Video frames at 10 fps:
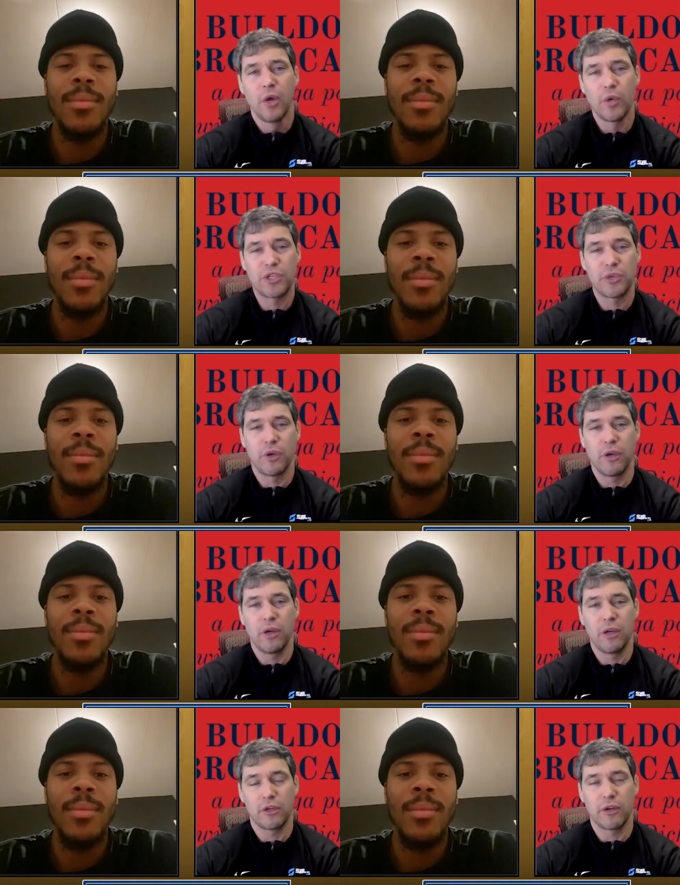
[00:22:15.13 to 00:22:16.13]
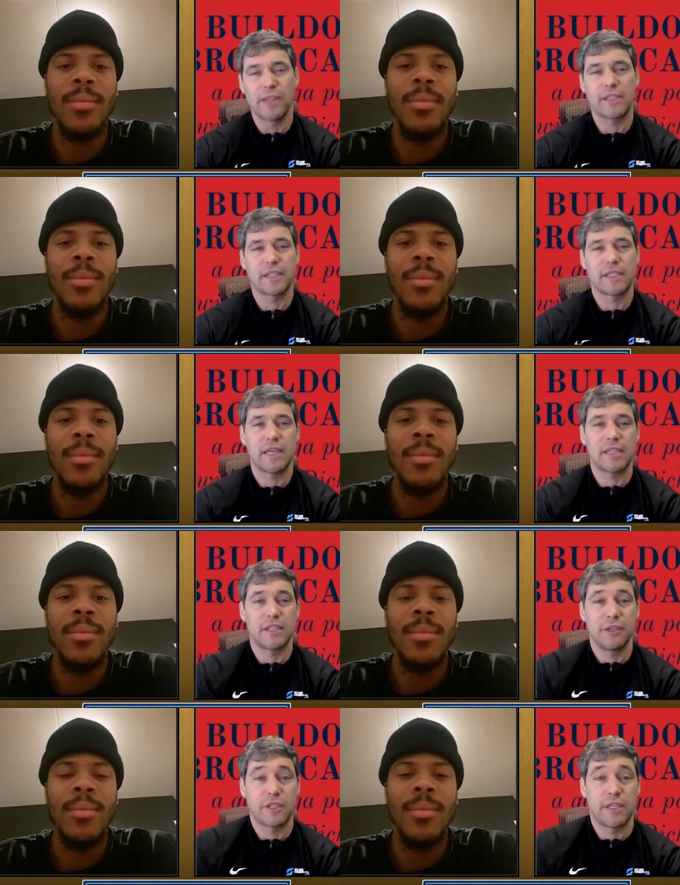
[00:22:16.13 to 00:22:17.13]
Speaker 1: Wish you a great success
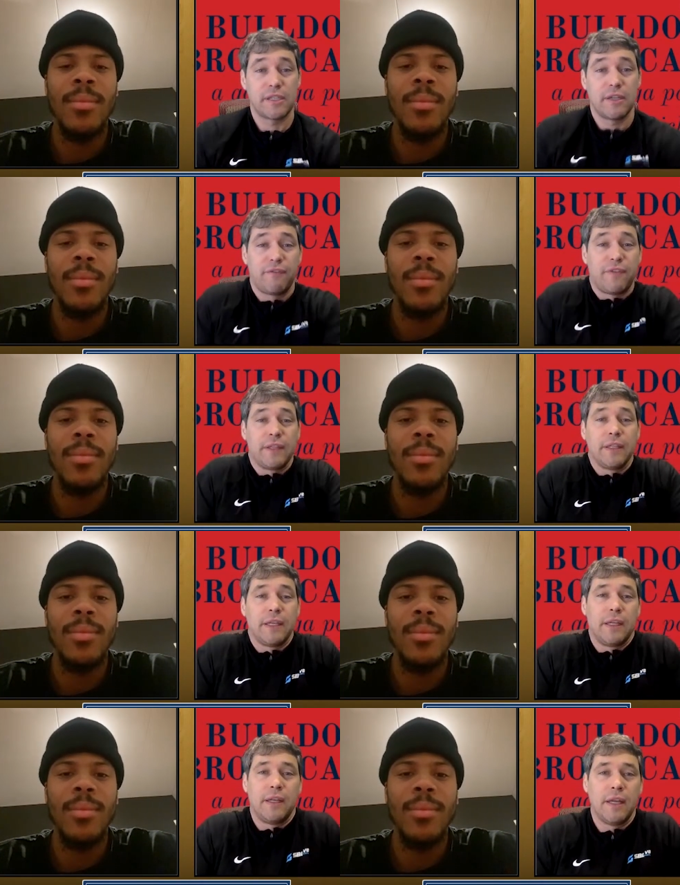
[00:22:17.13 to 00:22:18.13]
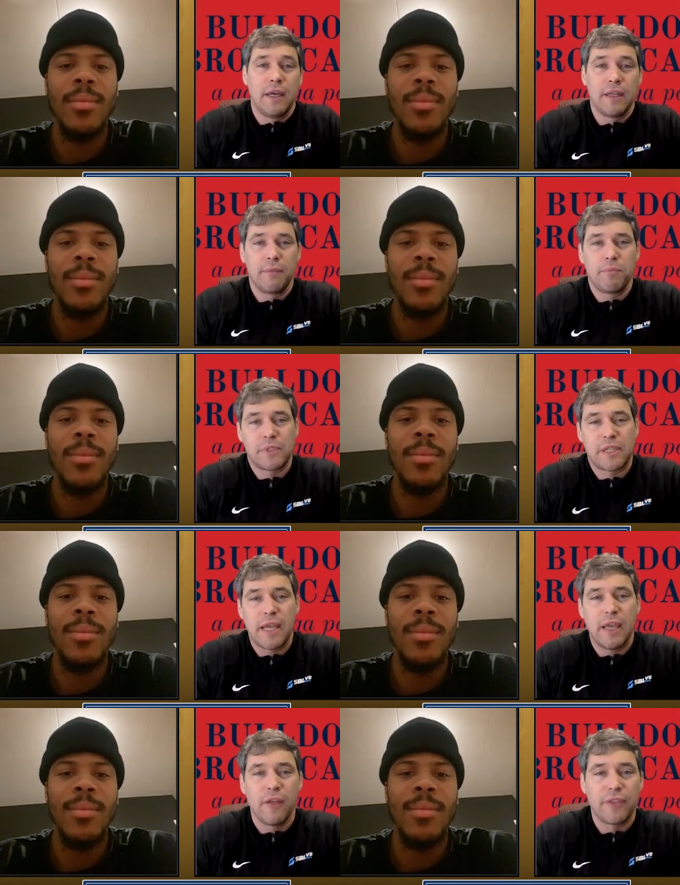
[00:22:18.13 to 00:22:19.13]
in your season in Finland, and
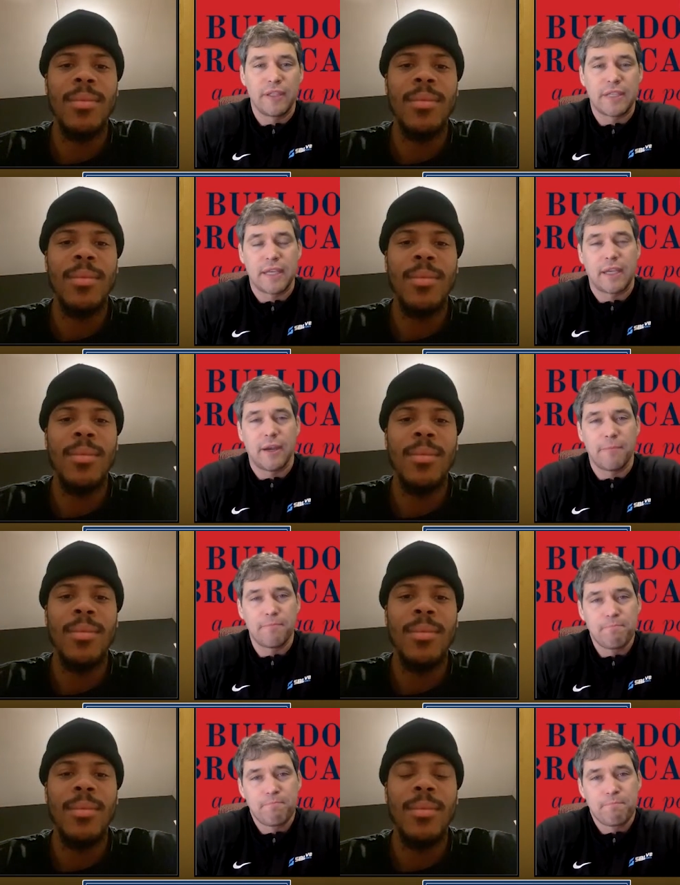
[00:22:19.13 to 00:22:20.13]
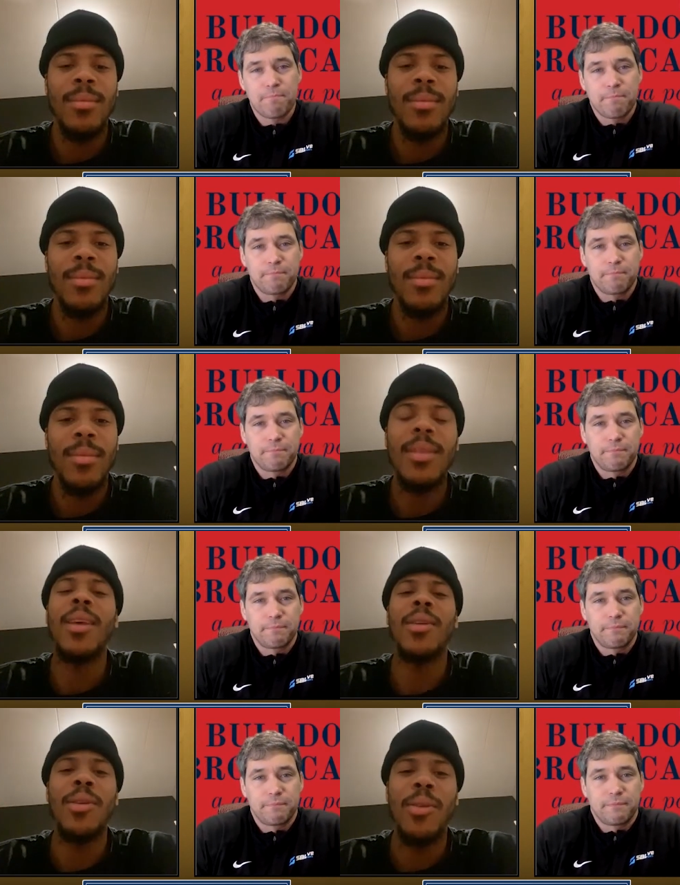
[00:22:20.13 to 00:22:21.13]
stay healthy and take care.
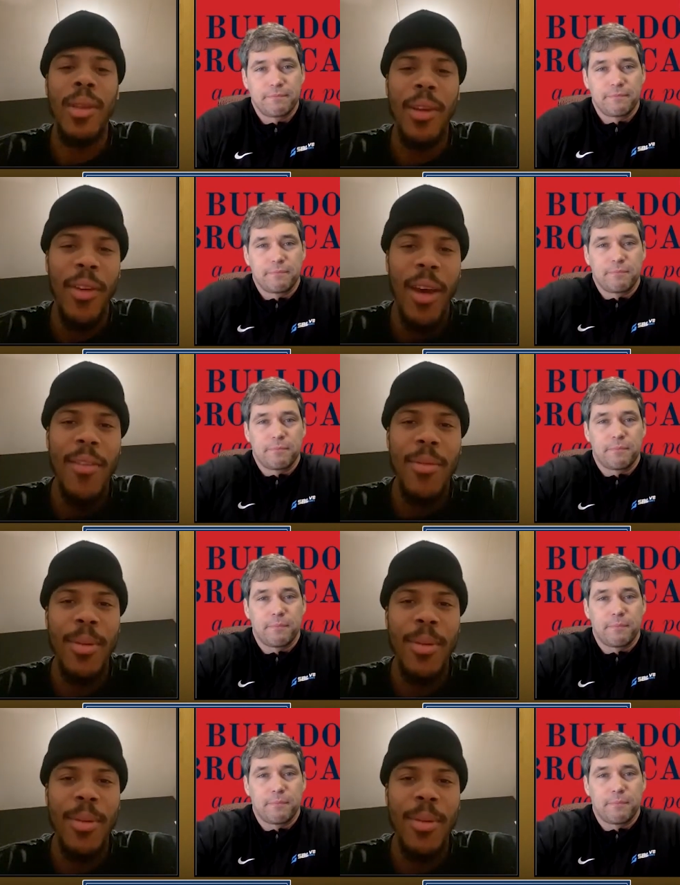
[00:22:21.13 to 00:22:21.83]
Speaker 2: Thank you. Thanks for having